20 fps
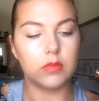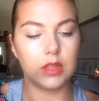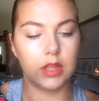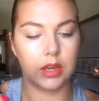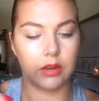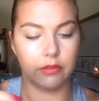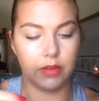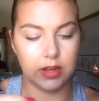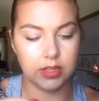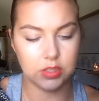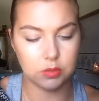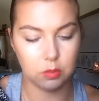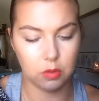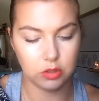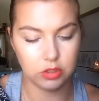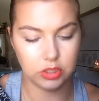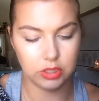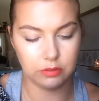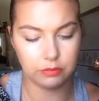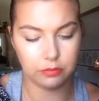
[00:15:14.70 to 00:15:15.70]
And if I
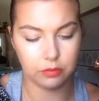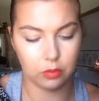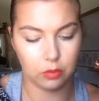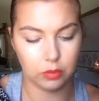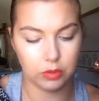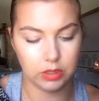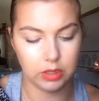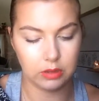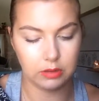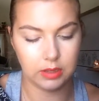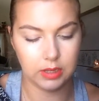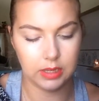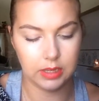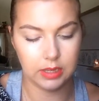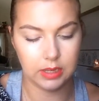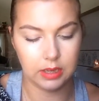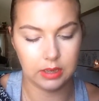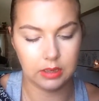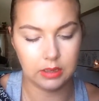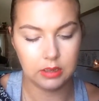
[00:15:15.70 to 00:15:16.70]
swatch it for you
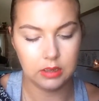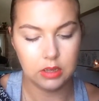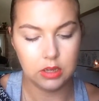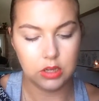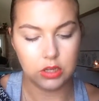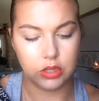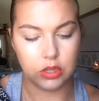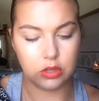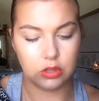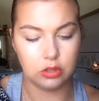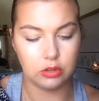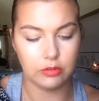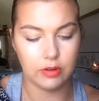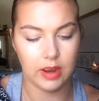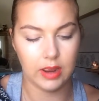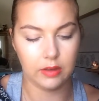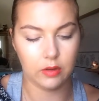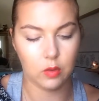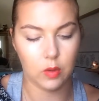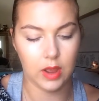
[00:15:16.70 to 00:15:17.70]
here, you can
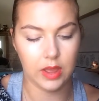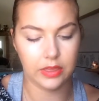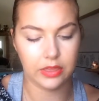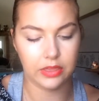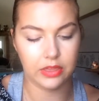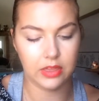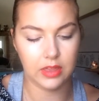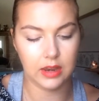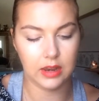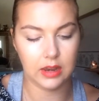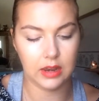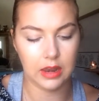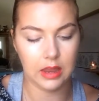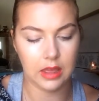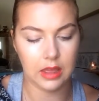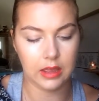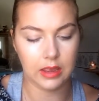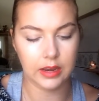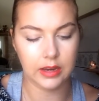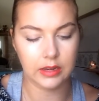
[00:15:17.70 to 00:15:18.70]
create quite a thin
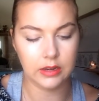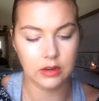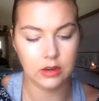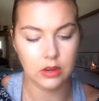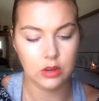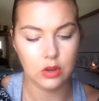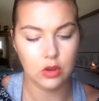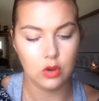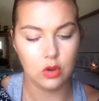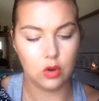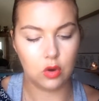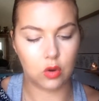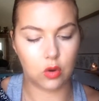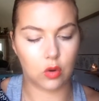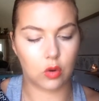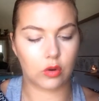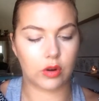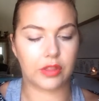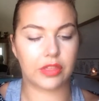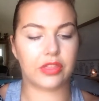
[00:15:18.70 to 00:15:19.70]
line
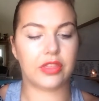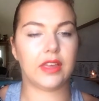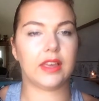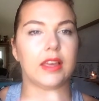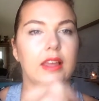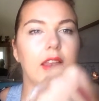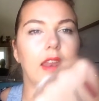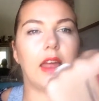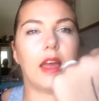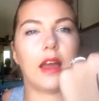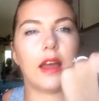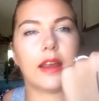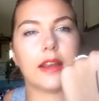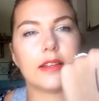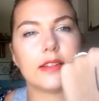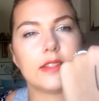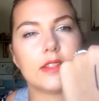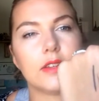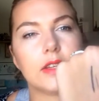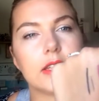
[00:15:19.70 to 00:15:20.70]
or a thicker
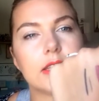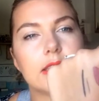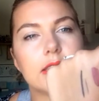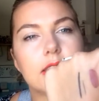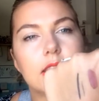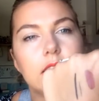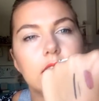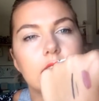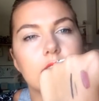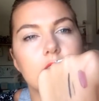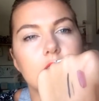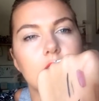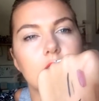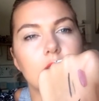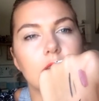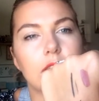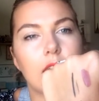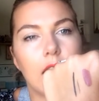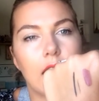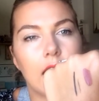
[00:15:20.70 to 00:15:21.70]
line, so you can see the
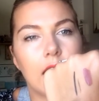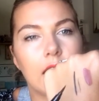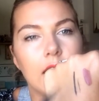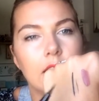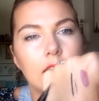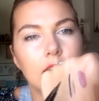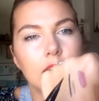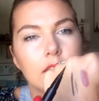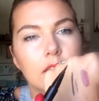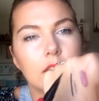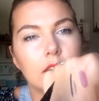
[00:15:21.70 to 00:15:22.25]
two there.